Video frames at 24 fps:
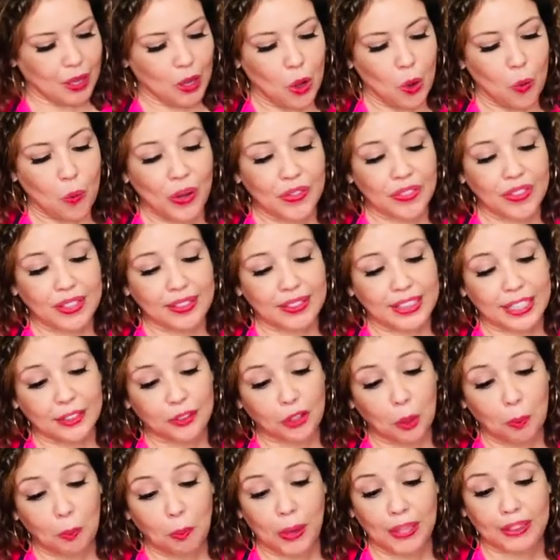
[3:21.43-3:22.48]
When the
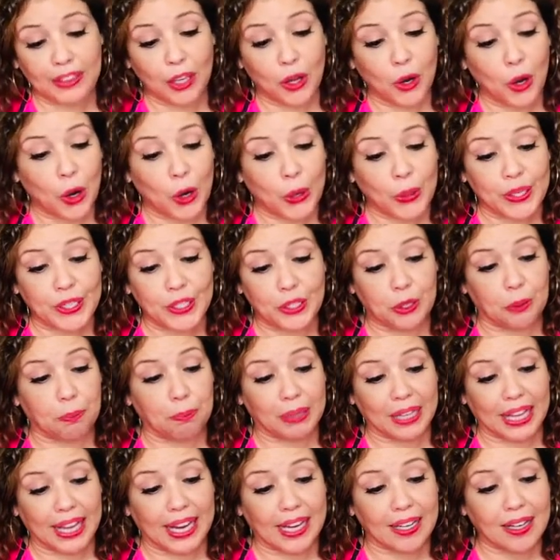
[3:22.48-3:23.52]
Tito Puente Orchestra
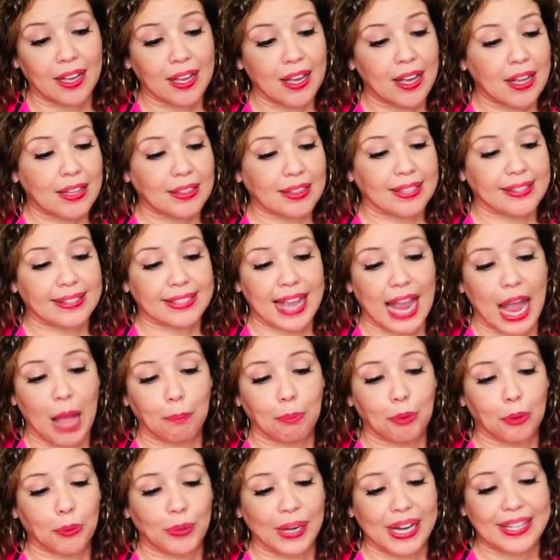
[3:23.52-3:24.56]
played, the
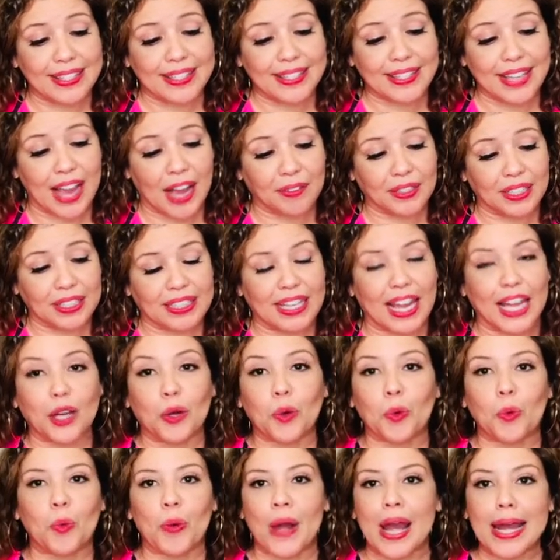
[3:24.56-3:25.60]
tambourine sounded like
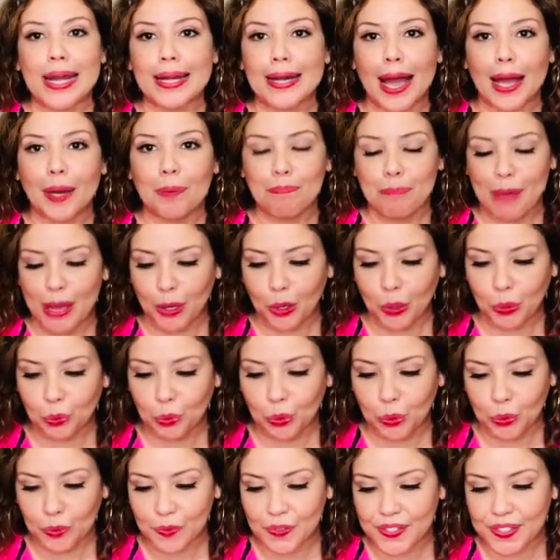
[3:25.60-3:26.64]
rain on metal
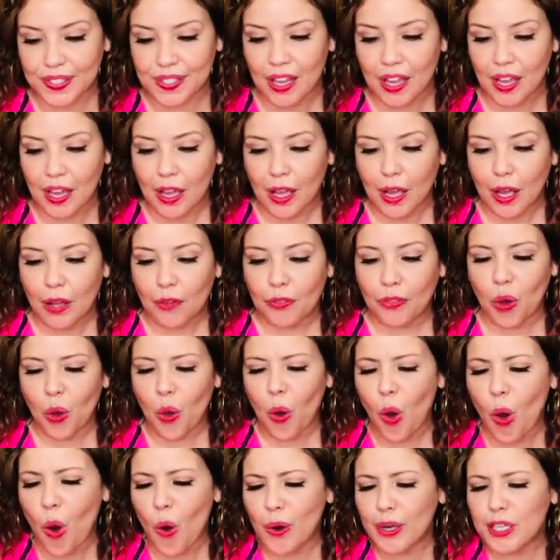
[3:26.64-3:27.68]
roofs. The
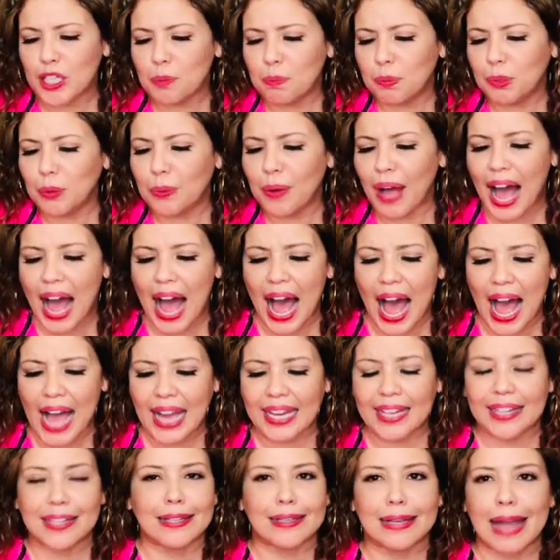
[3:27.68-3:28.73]
horns blew high
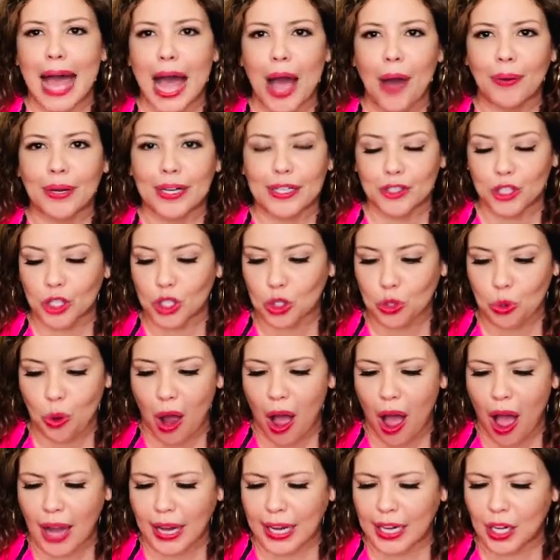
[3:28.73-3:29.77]
and loud and
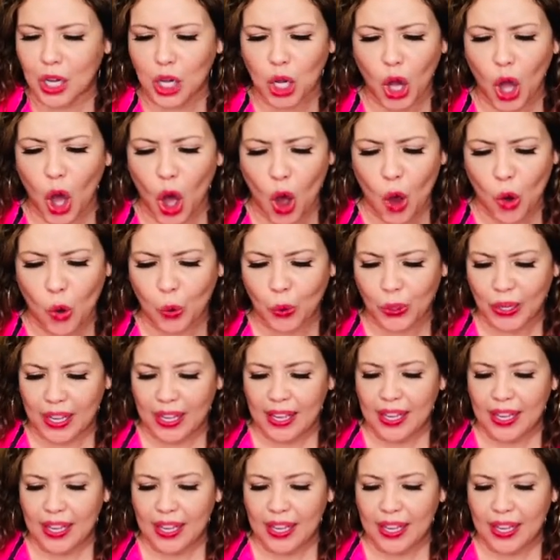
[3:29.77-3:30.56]
strong and low.